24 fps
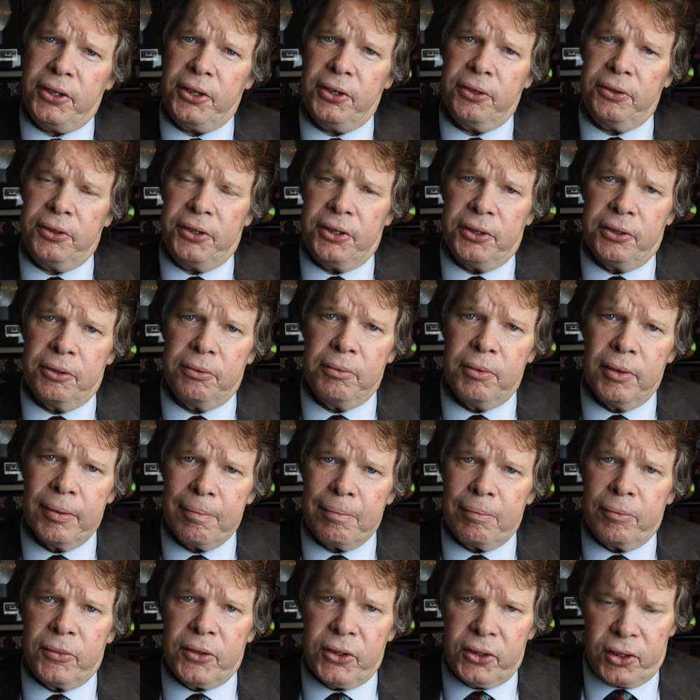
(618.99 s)
YouTube
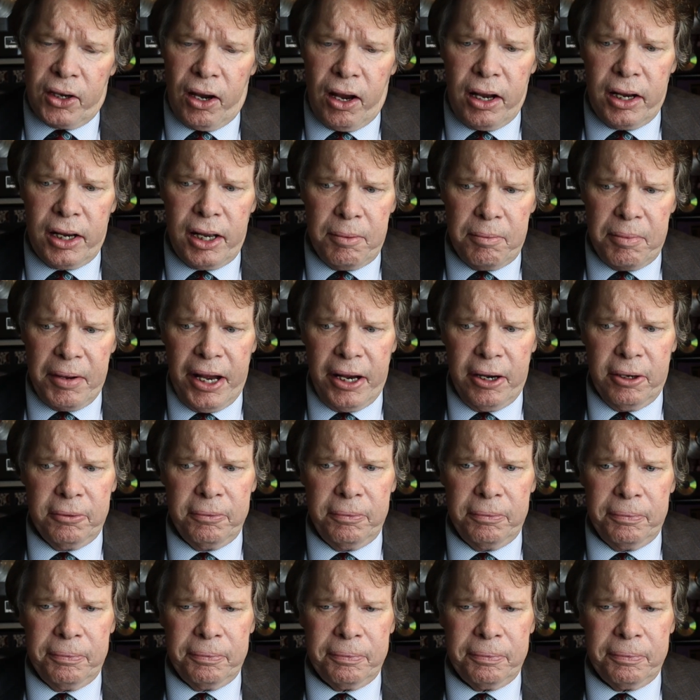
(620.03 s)
talk about